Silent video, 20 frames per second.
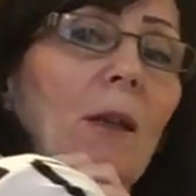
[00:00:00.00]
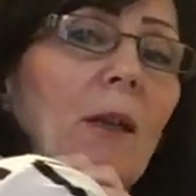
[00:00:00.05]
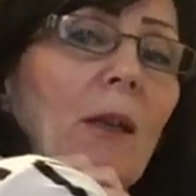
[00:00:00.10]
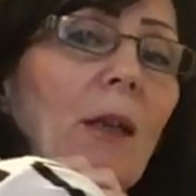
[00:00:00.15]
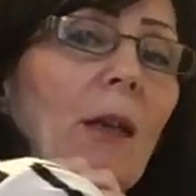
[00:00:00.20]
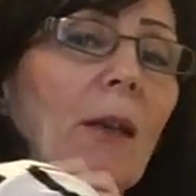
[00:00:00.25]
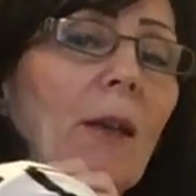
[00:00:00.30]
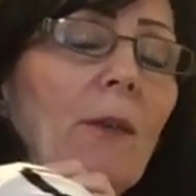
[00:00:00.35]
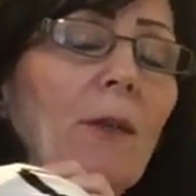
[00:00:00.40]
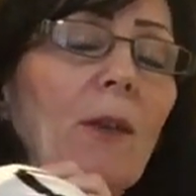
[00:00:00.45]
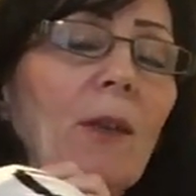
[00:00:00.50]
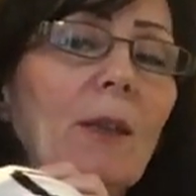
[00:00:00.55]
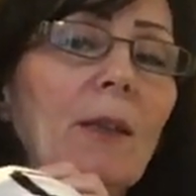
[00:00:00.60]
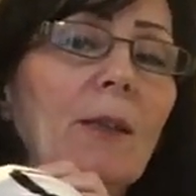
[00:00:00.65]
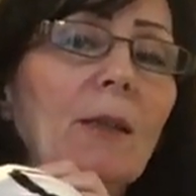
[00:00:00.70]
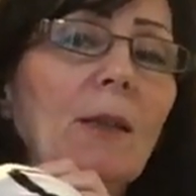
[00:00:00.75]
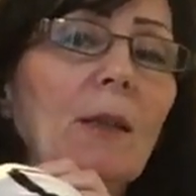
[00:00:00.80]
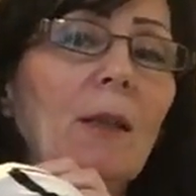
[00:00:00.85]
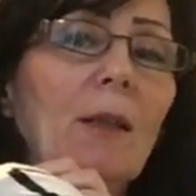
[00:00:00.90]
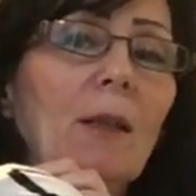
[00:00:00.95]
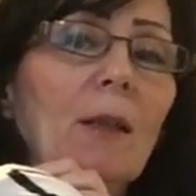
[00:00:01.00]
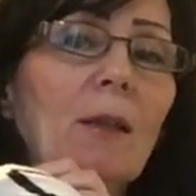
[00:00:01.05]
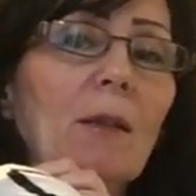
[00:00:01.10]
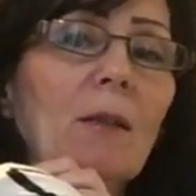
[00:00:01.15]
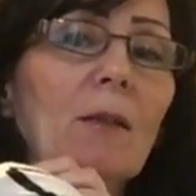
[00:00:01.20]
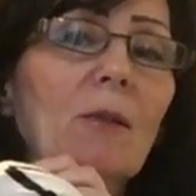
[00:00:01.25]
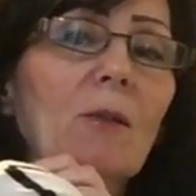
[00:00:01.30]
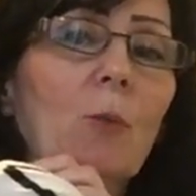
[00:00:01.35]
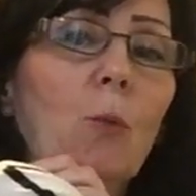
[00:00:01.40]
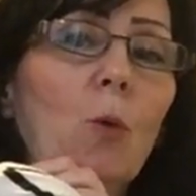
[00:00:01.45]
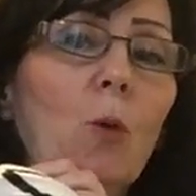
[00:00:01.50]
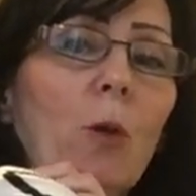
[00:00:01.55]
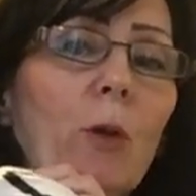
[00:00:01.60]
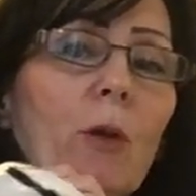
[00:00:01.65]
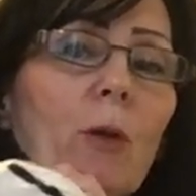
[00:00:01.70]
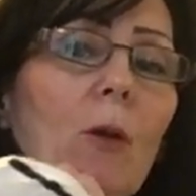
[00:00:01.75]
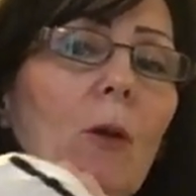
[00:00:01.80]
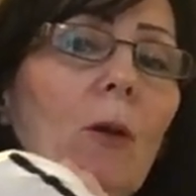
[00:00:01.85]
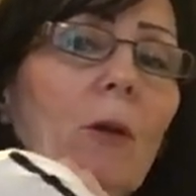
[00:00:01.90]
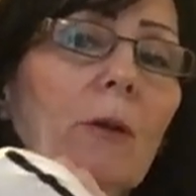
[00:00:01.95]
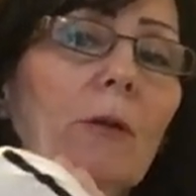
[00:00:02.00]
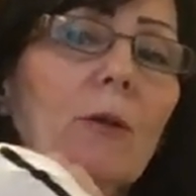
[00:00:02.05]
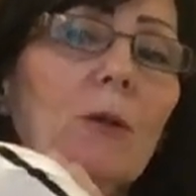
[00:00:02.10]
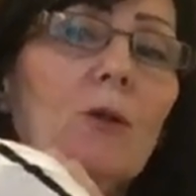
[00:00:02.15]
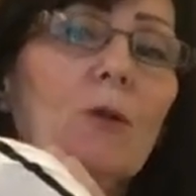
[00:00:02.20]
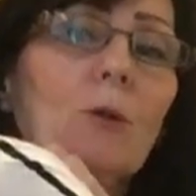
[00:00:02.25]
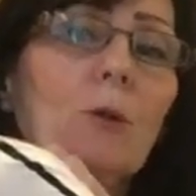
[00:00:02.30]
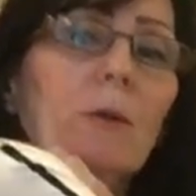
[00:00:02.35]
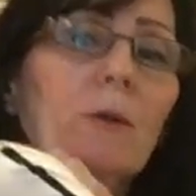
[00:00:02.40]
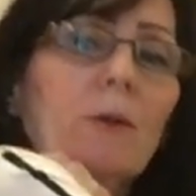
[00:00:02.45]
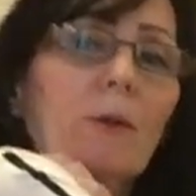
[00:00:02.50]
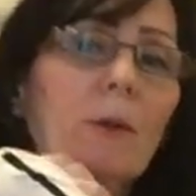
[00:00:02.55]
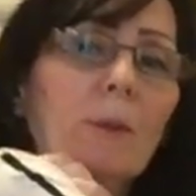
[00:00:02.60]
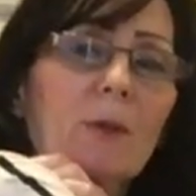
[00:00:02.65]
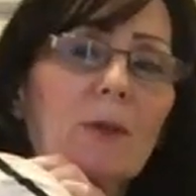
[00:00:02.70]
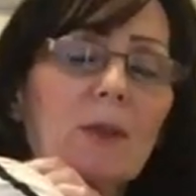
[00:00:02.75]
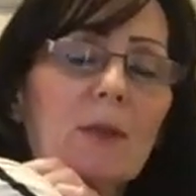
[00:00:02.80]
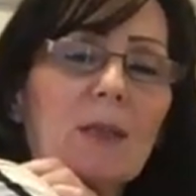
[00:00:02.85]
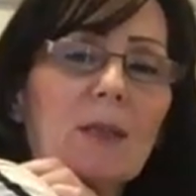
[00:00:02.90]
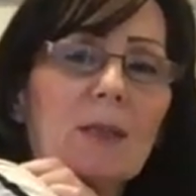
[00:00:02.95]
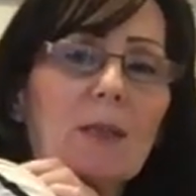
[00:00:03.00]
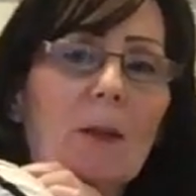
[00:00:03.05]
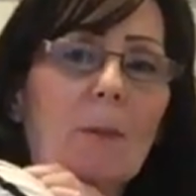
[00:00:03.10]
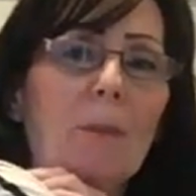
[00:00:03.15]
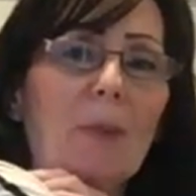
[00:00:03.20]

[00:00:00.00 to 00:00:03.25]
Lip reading: And this is worn on the shoulder. I'm going to step